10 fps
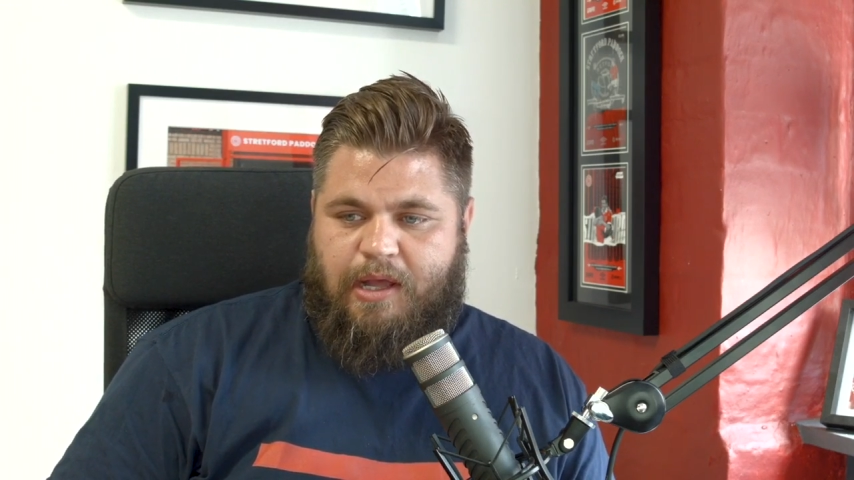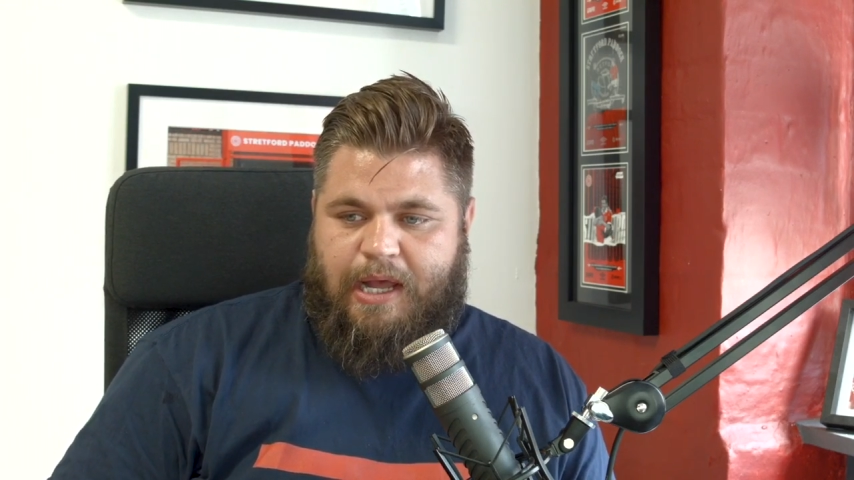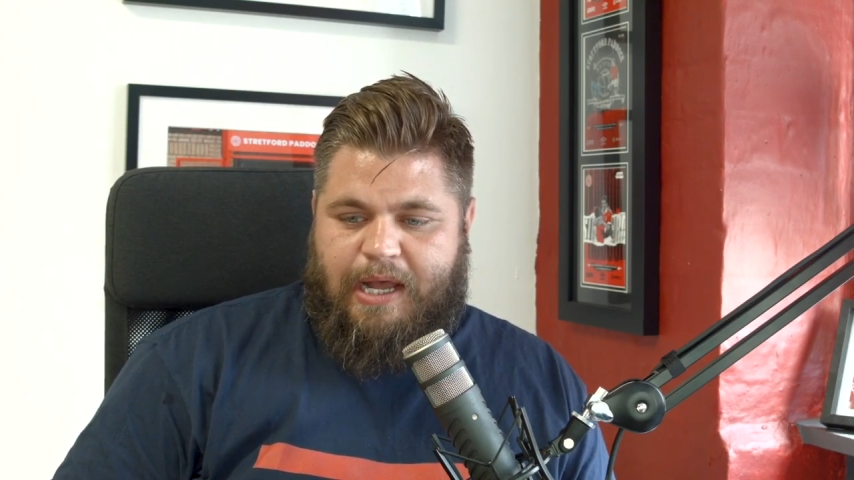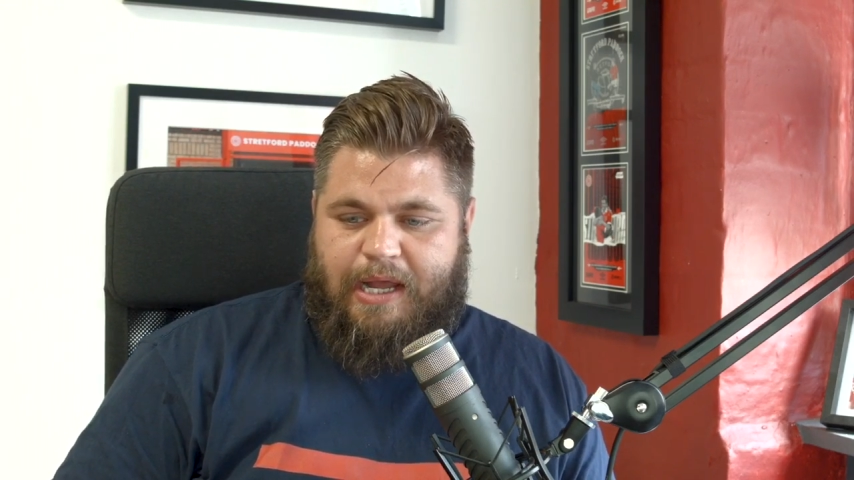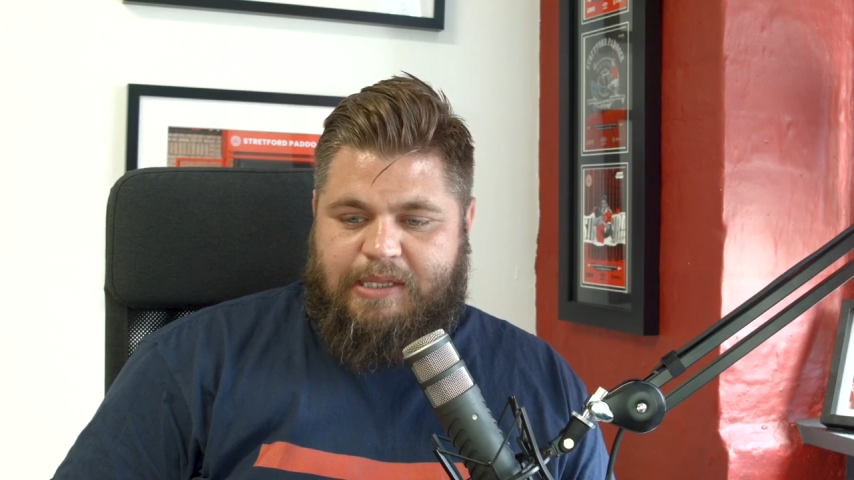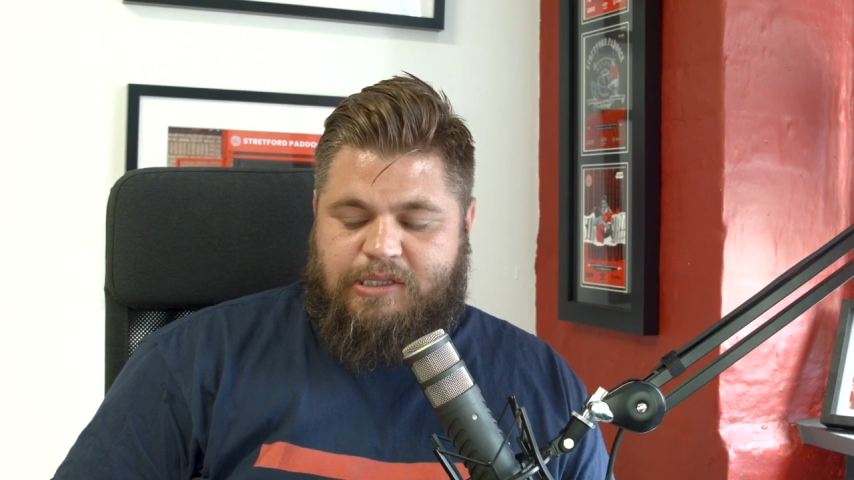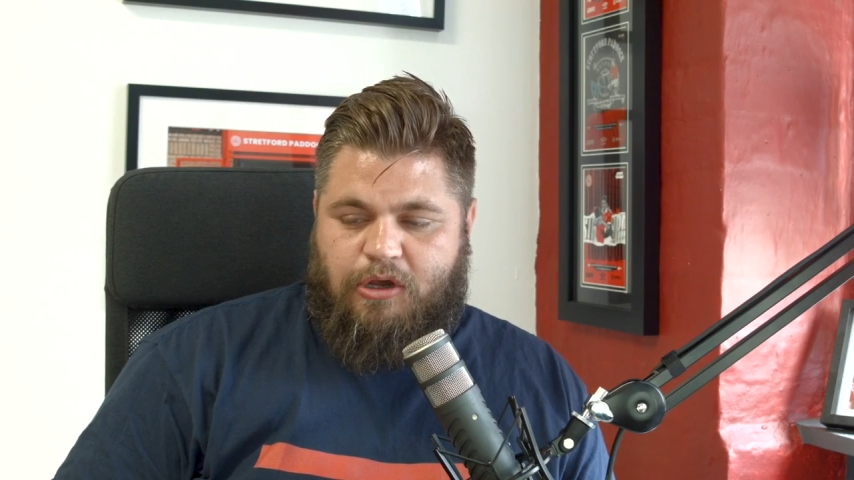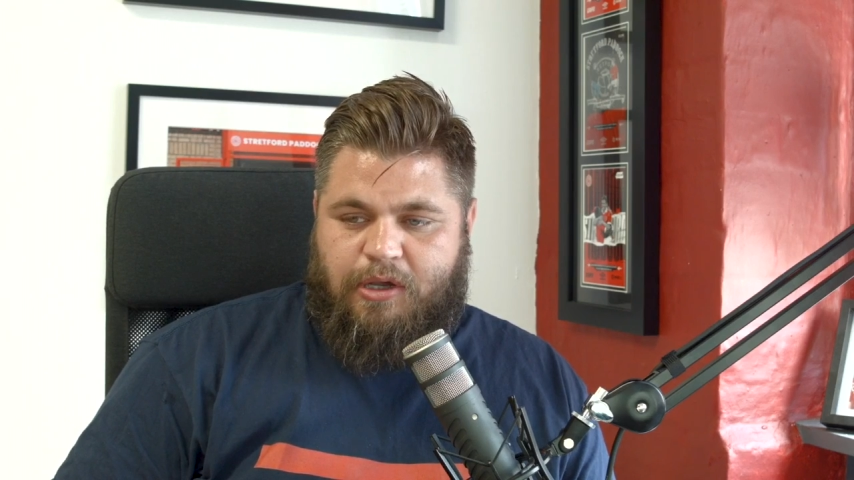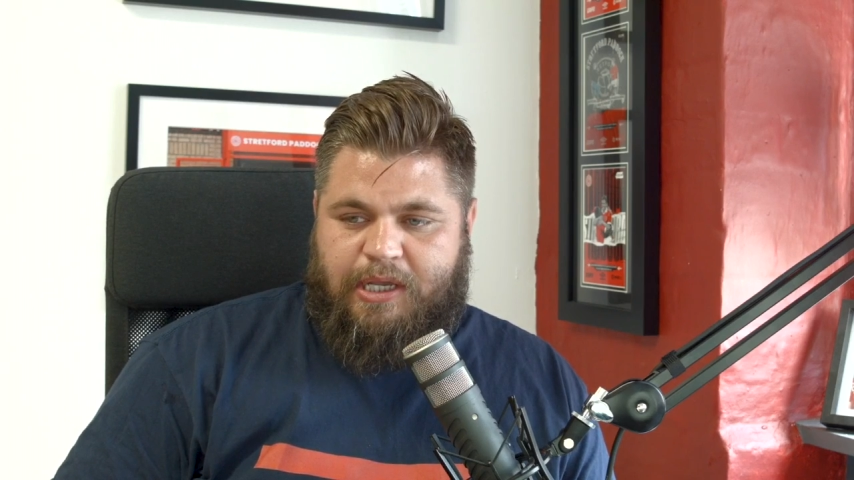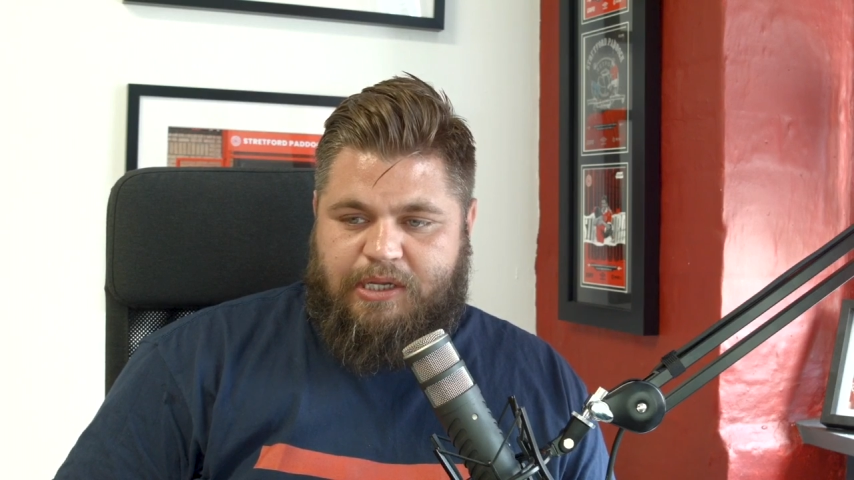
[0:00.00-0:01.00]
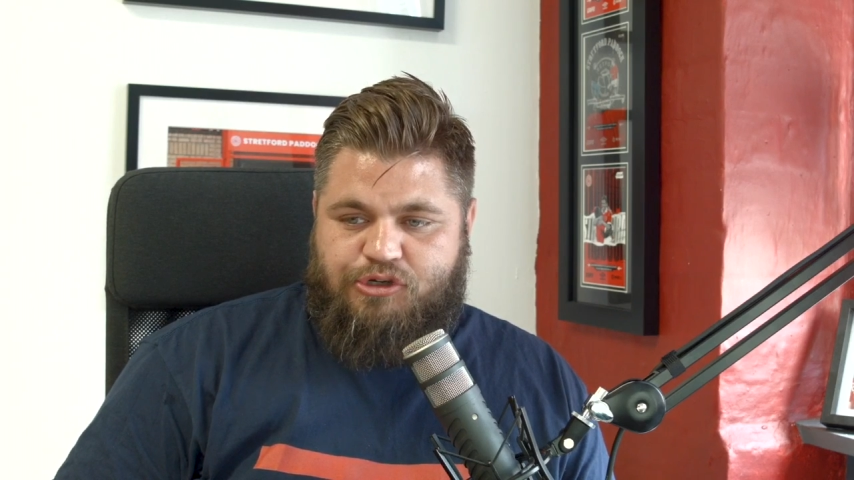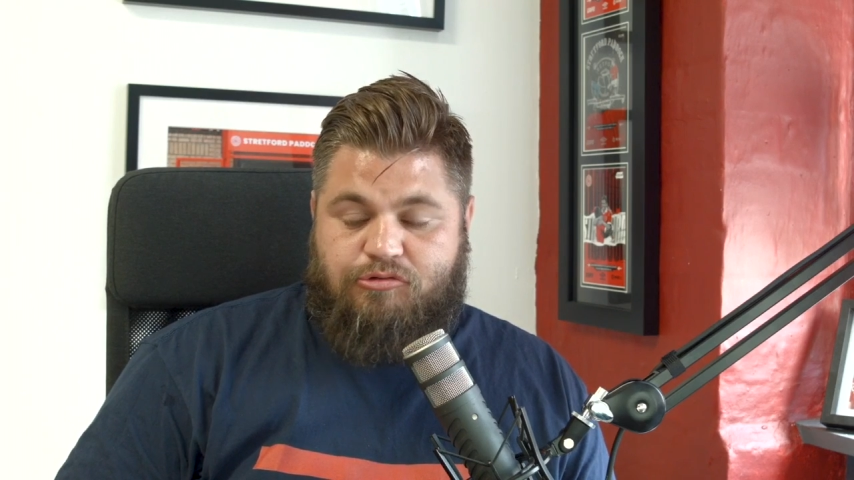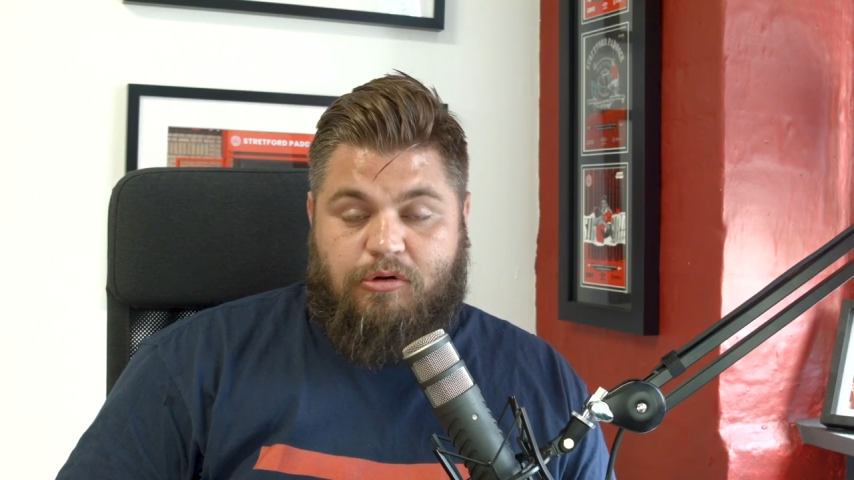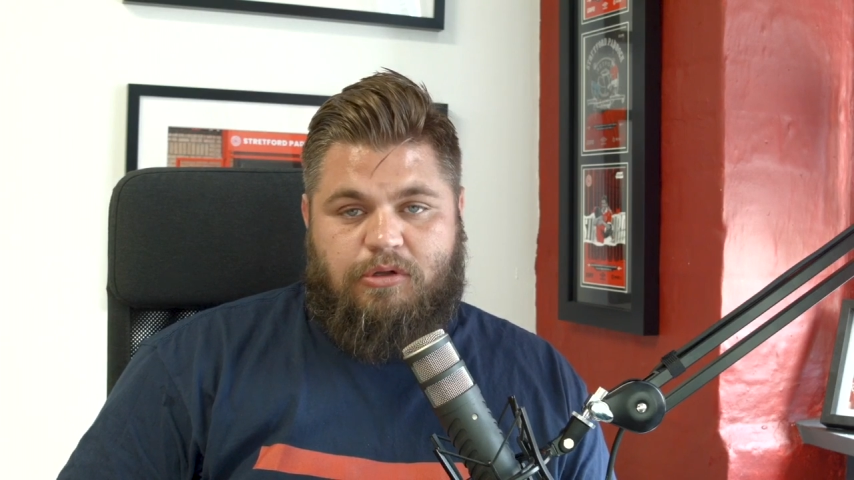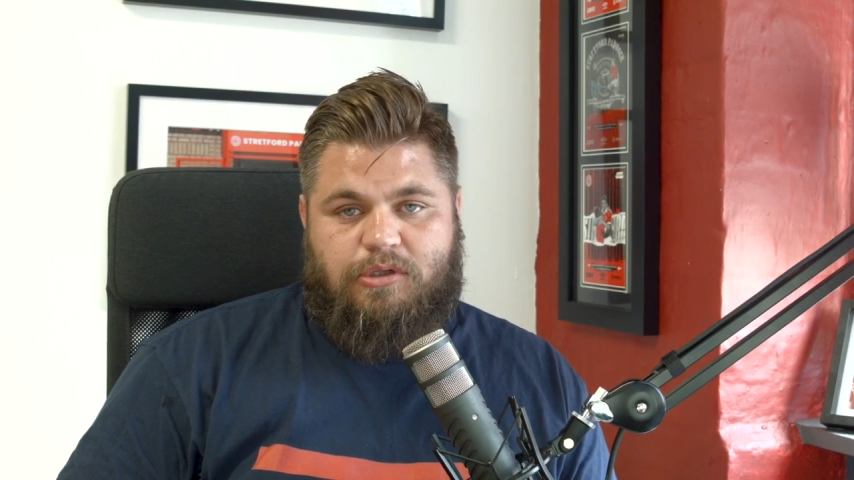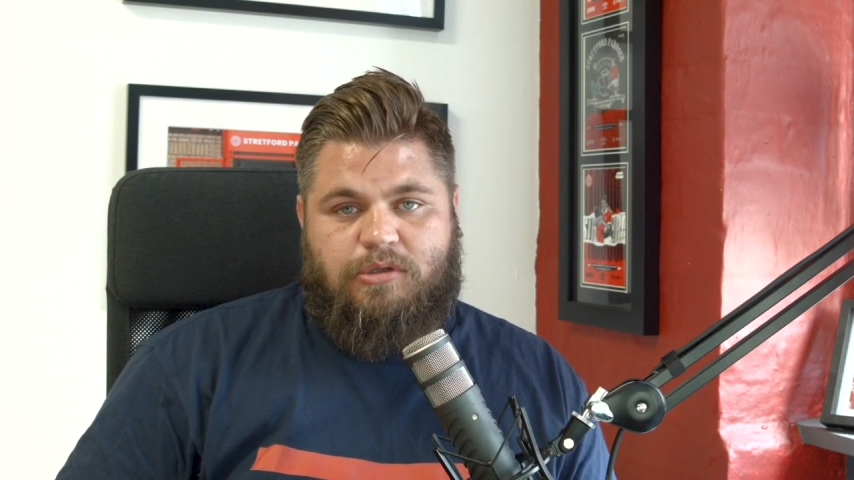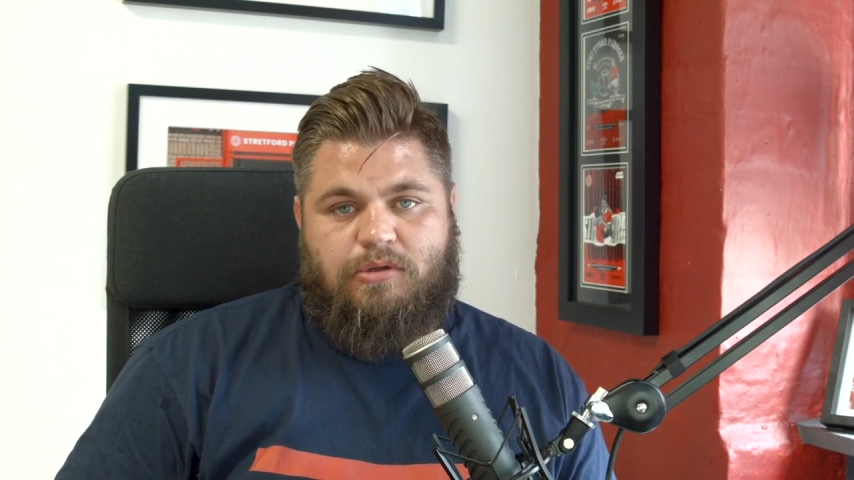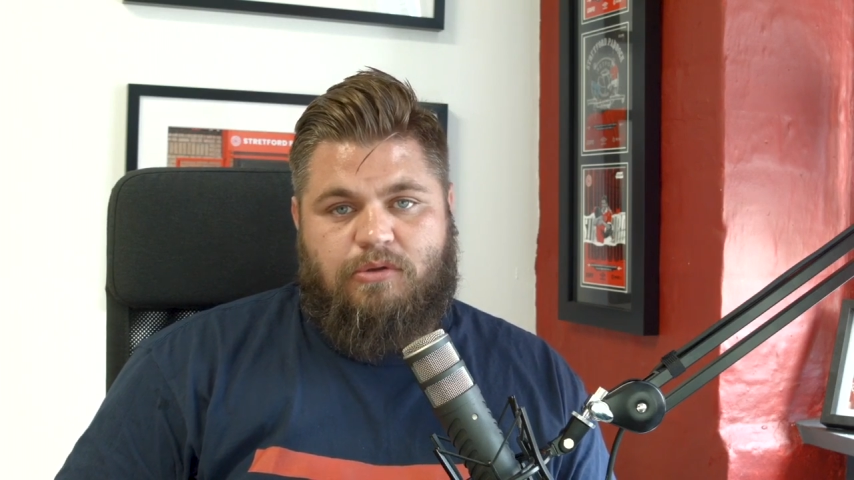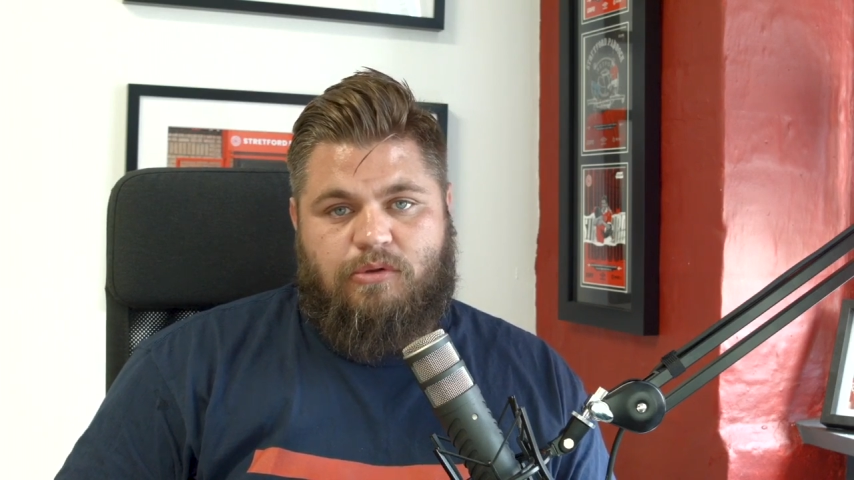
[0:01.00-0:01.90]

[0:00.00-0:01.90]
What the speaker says: I thought he struggled